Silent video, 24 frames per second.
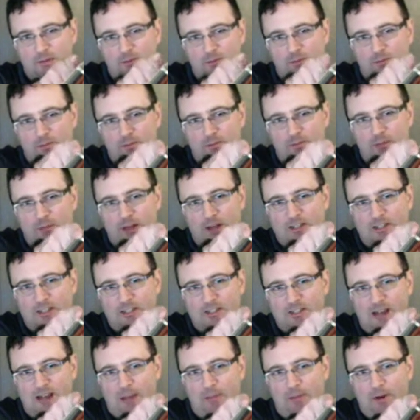makes a
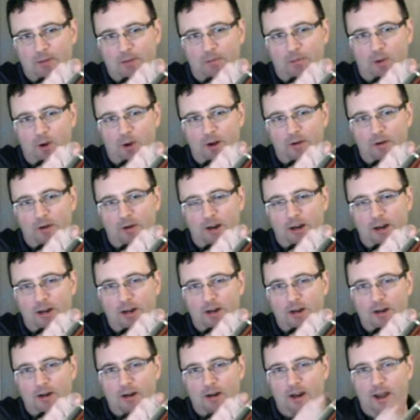stopping point right
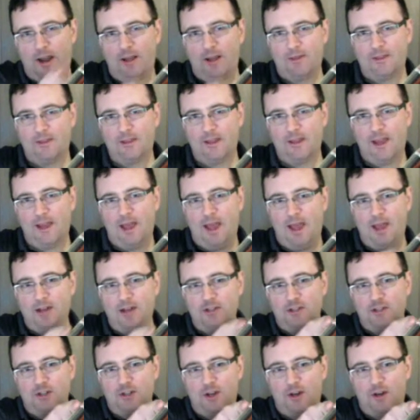here at the
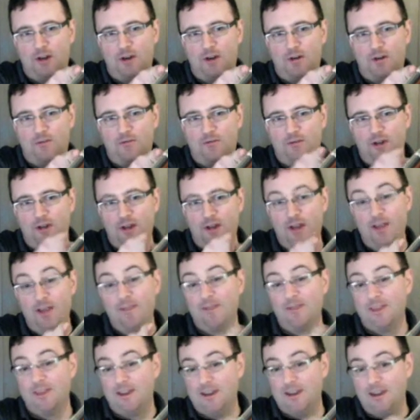edge of
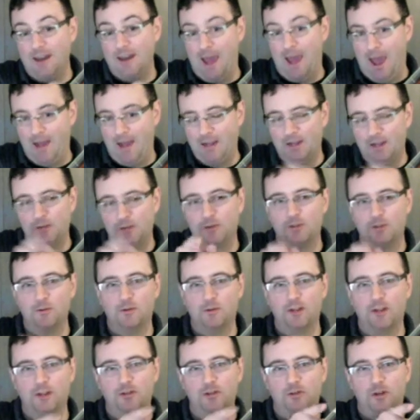the neck, which we'll
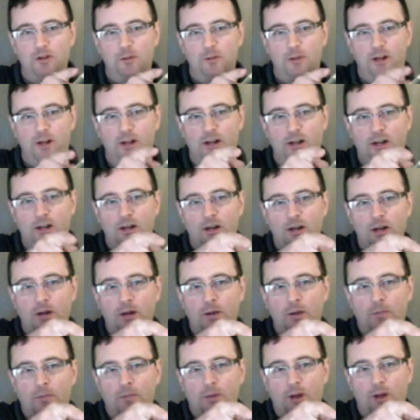get to in a minute.
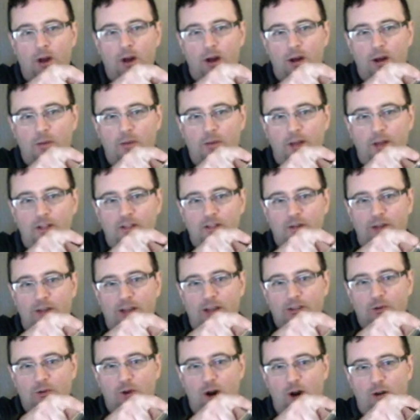And so
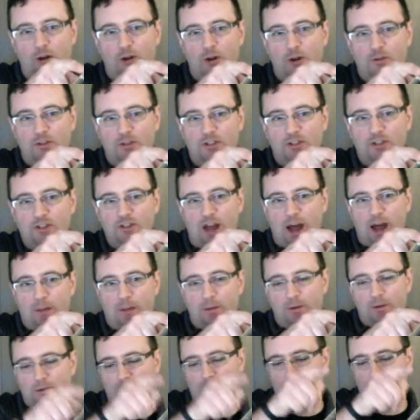that's where our notes stop.
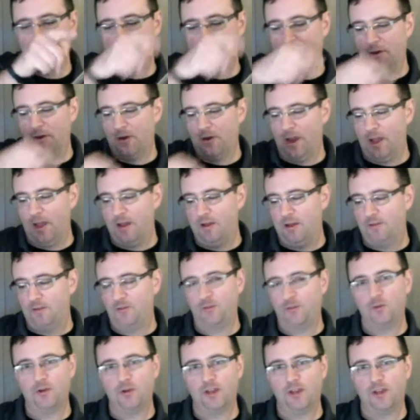The other end
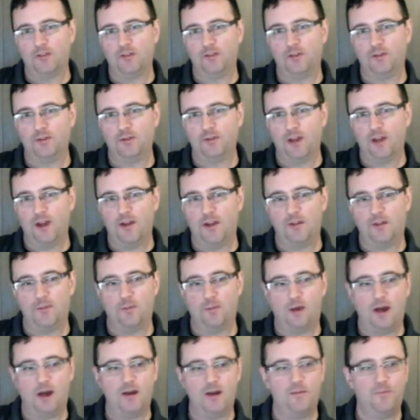we'll get to down at the
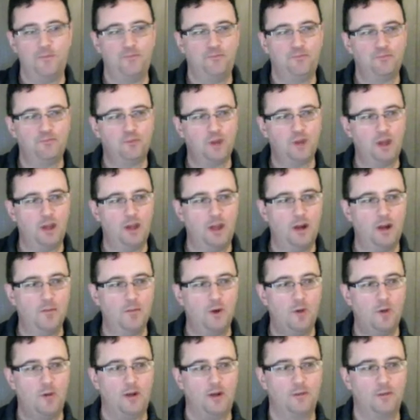bottom in a
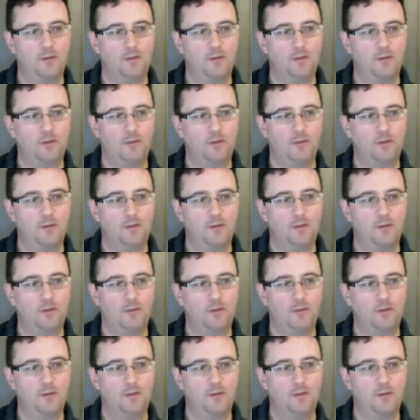moment.